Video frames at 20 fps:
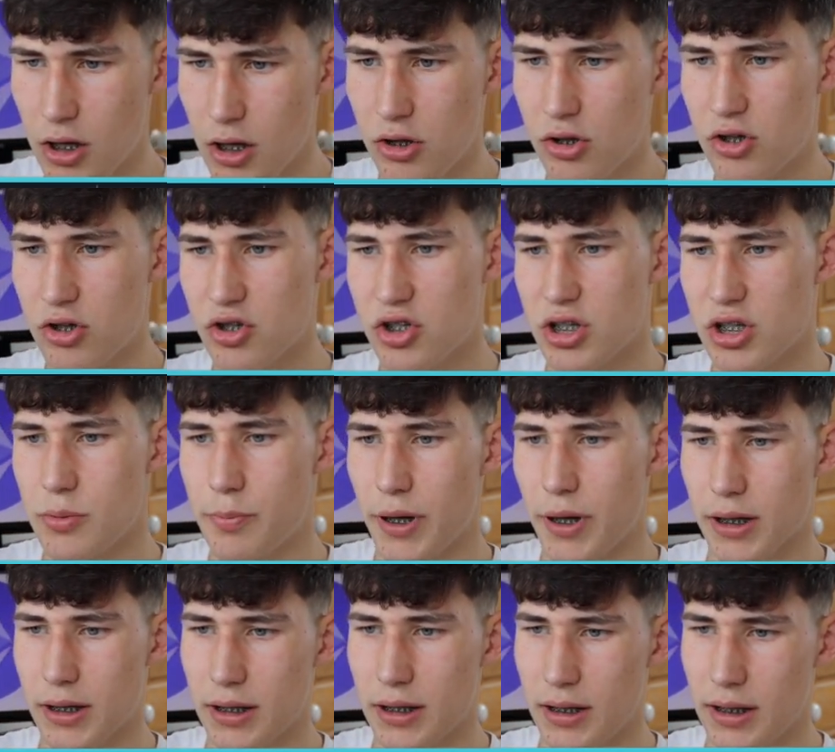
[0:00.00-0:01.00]
You can see
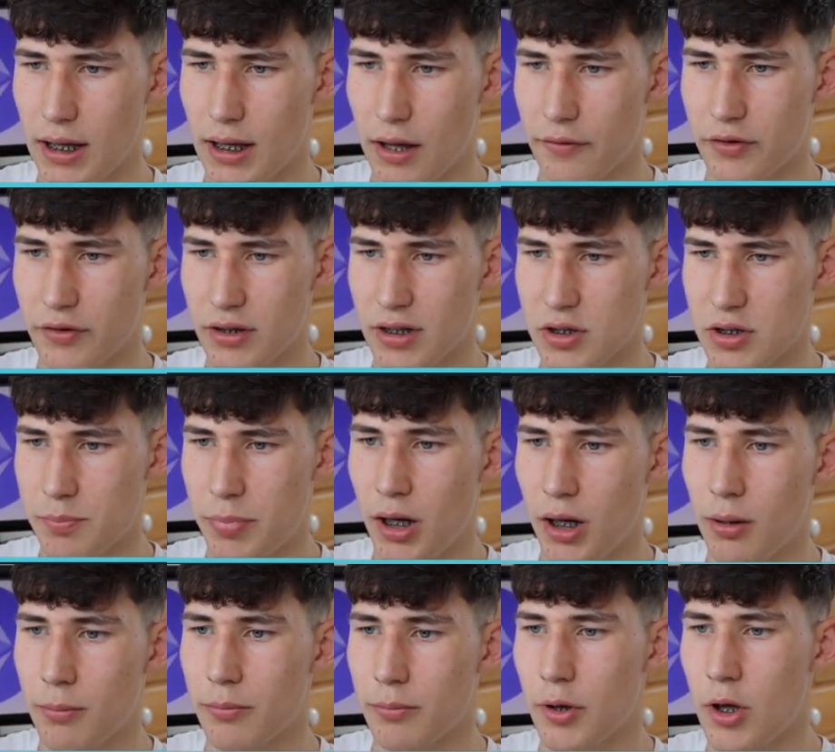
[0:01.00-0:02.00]
back here after this
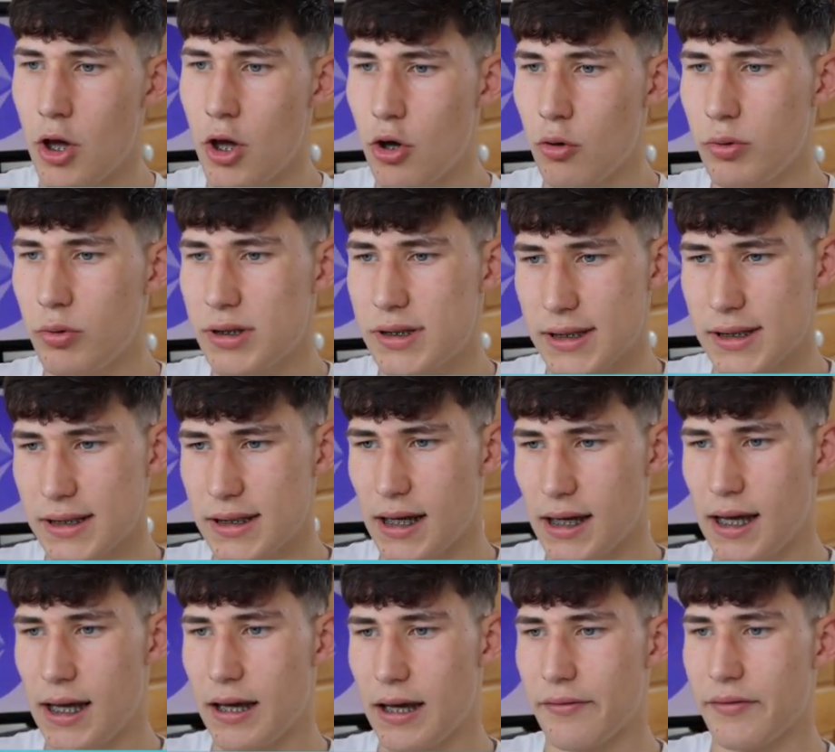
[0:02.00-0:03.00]
pump, we did
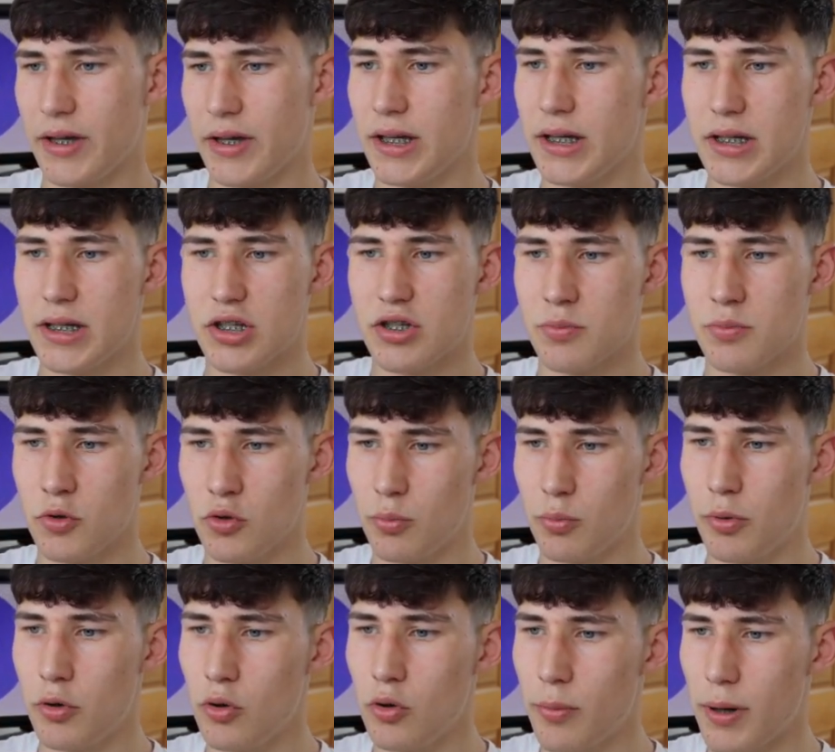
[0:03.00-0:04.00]
have a small
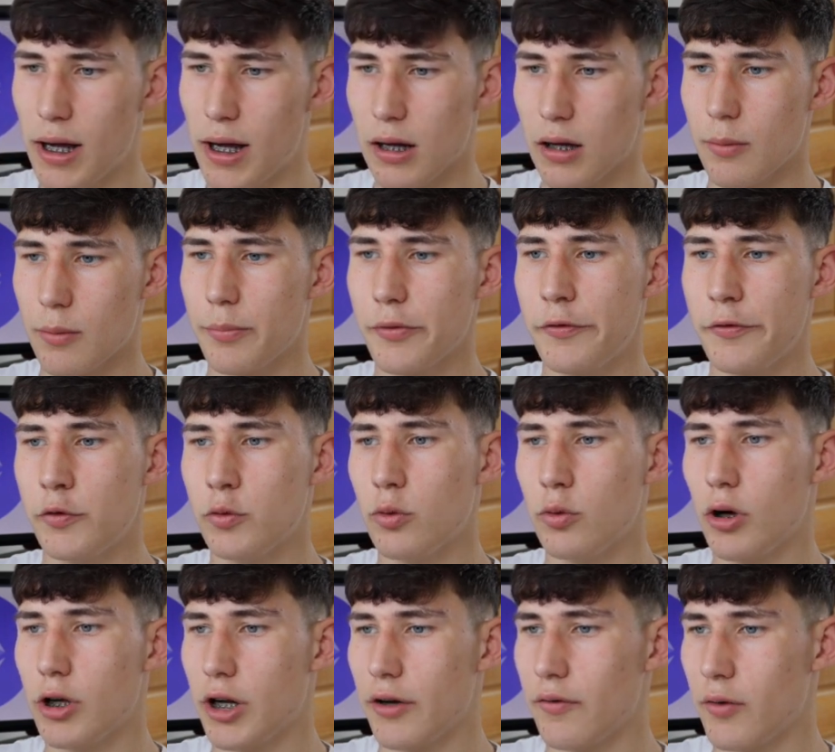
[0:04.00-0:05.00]
pullback
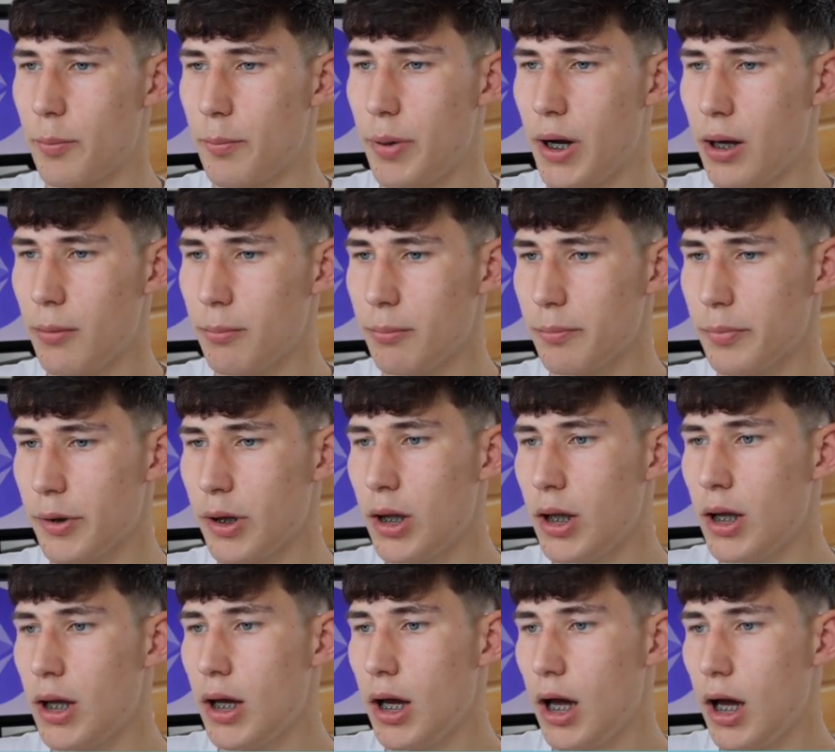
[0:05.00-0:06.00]
before another pump,
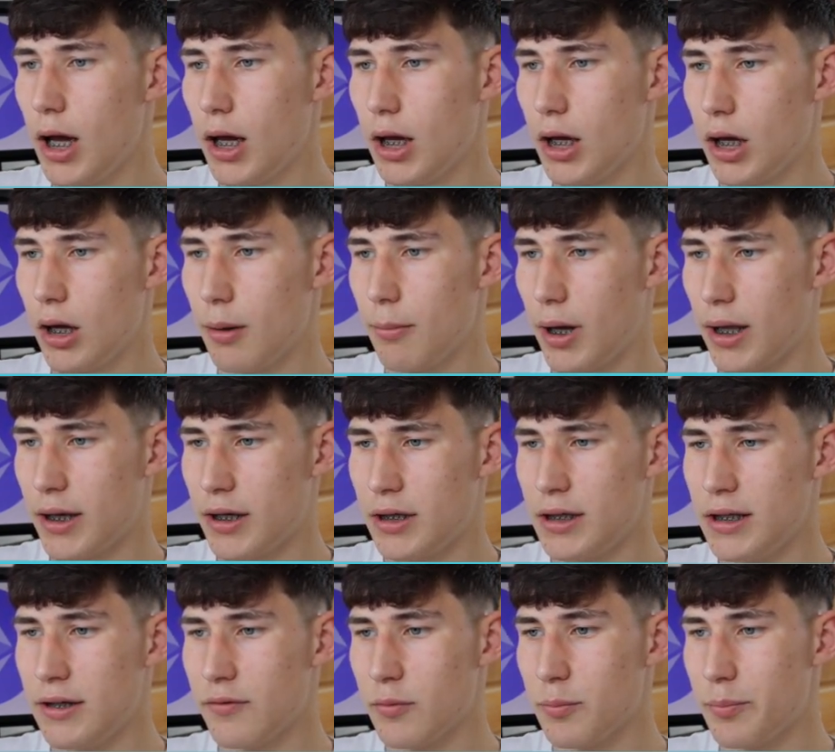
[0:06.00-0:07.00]
and
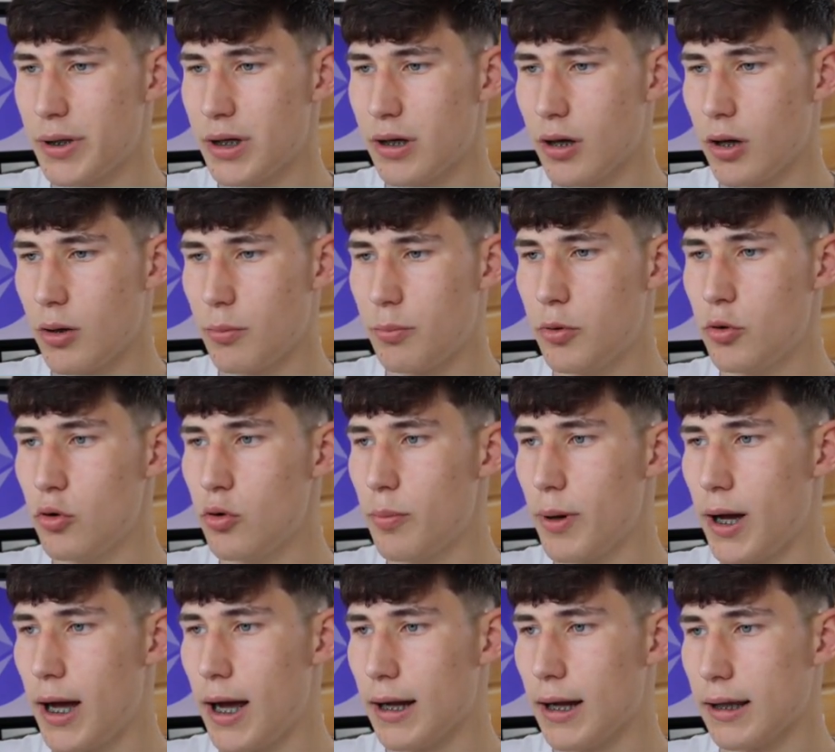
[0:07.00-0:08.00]
an even bigger
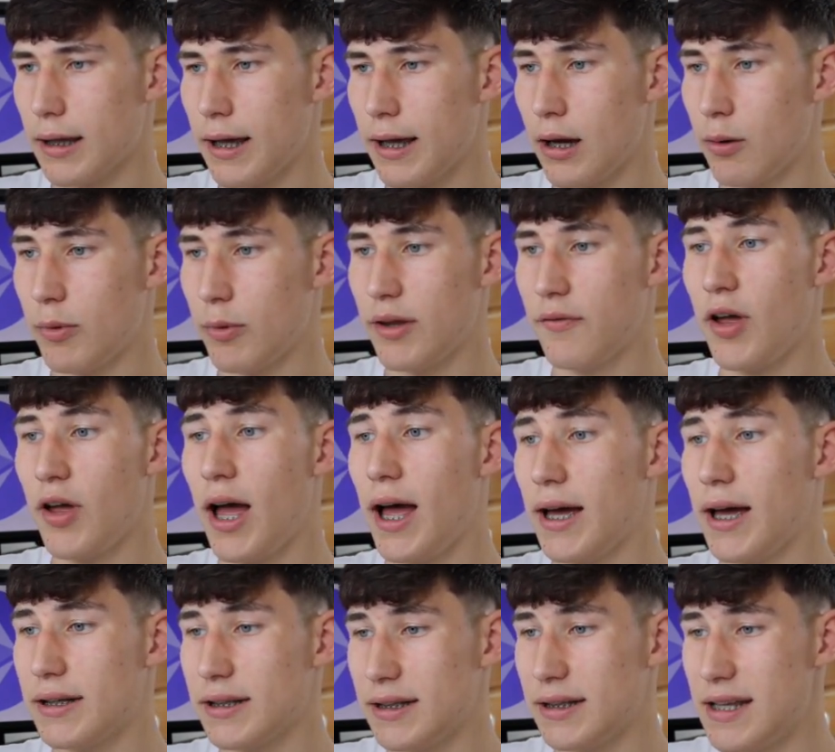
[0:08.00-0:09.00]
pullback, and we've
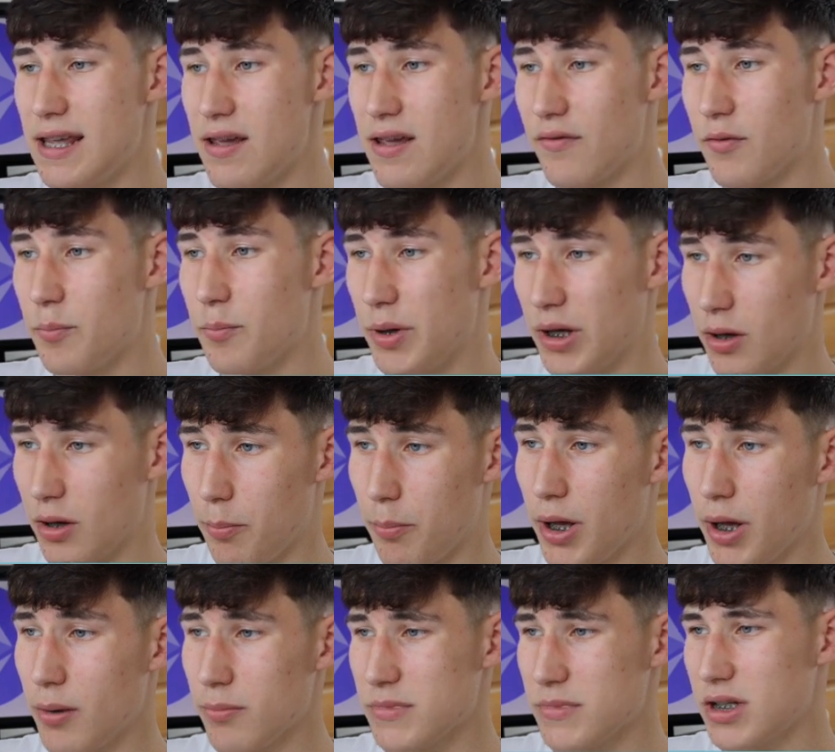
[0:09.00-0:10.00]
had an even bigger
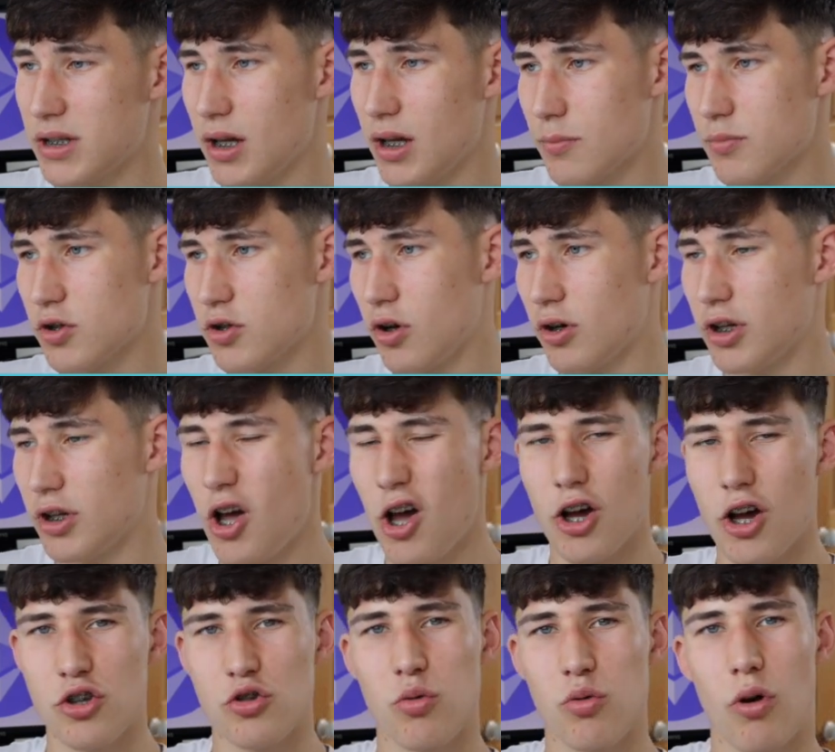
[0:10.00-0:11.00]
pump to the upside.
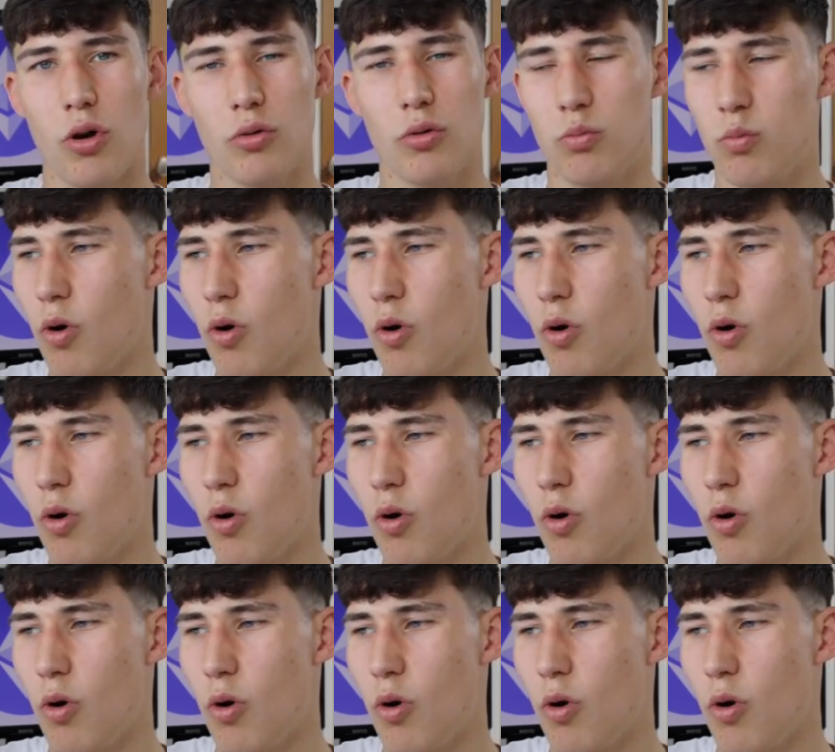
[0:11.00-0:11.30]
So I